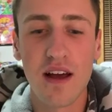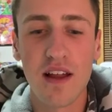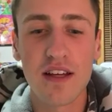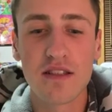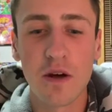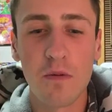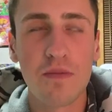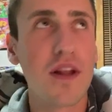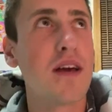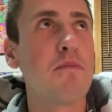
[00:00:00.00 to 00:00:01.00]
I like don't
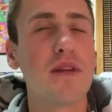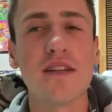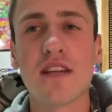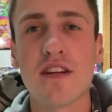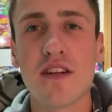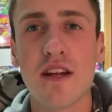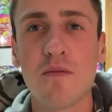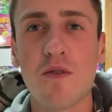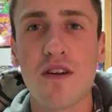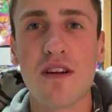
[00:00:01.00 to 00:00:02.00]
play PlayStation
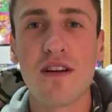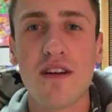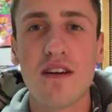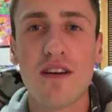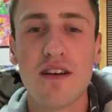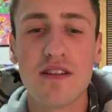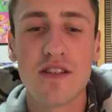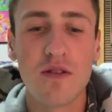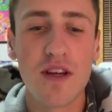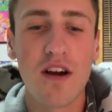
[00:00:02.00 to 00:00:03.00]
anymore.
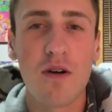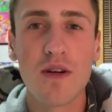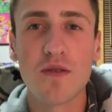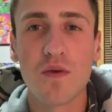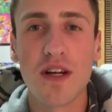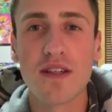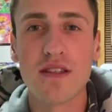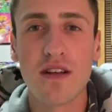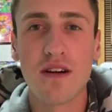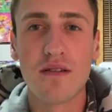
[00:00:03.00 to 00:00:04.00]
Sony always wins
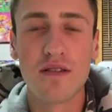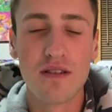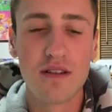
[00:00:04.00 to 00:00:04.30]
though.